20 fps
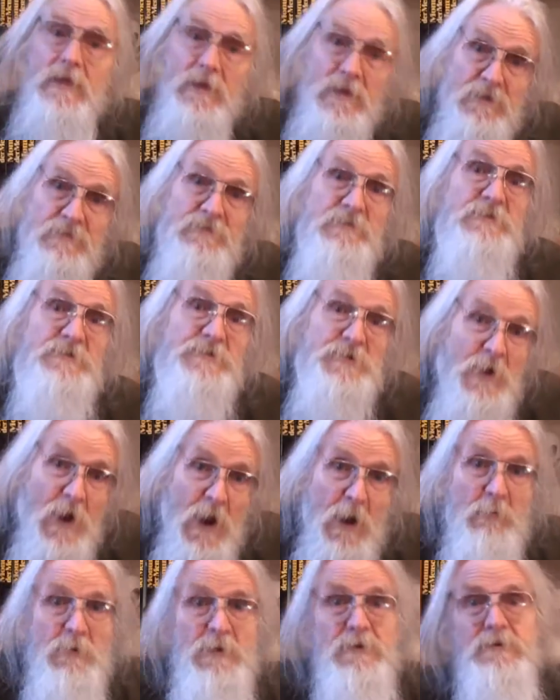in the
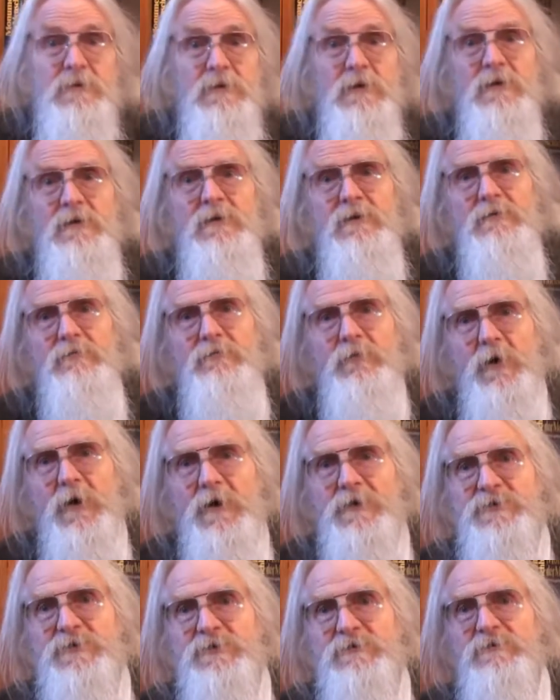German
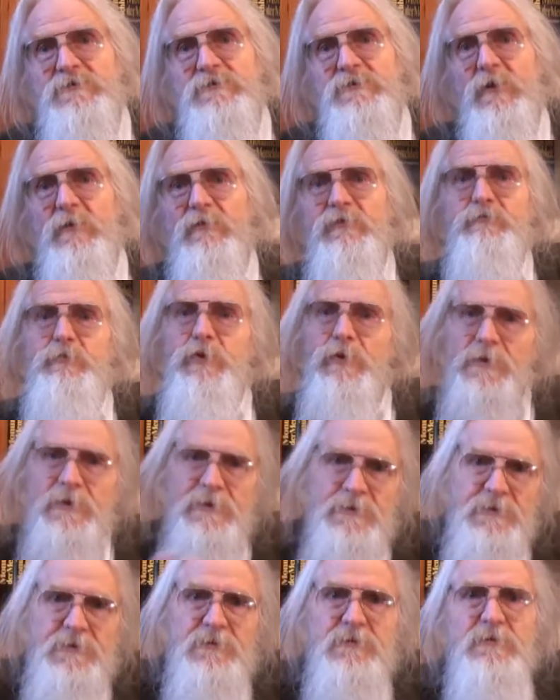versions of
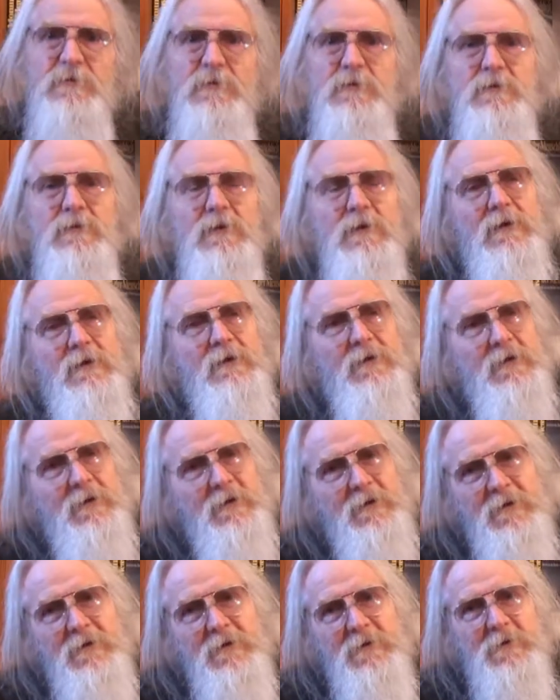political
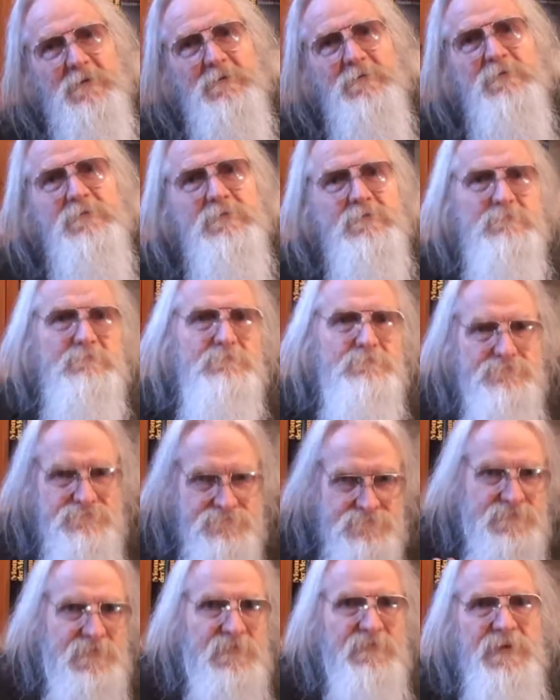
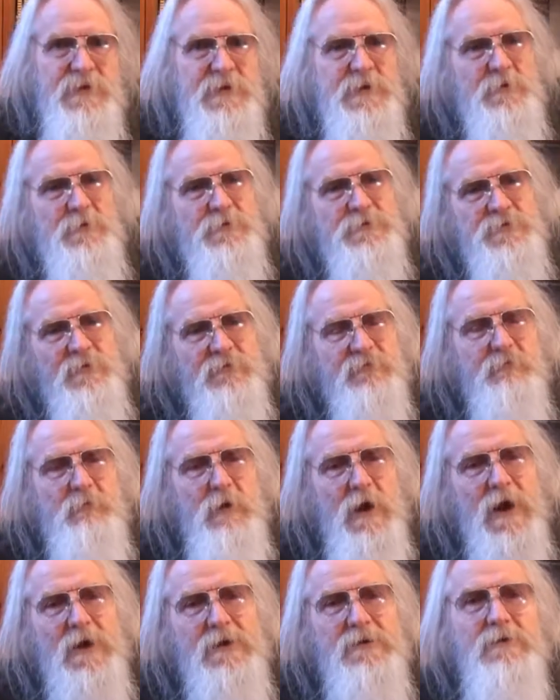videos of
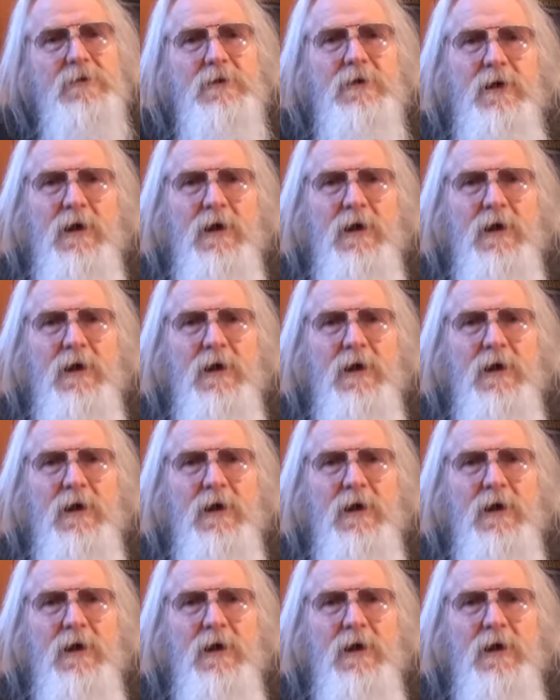mine,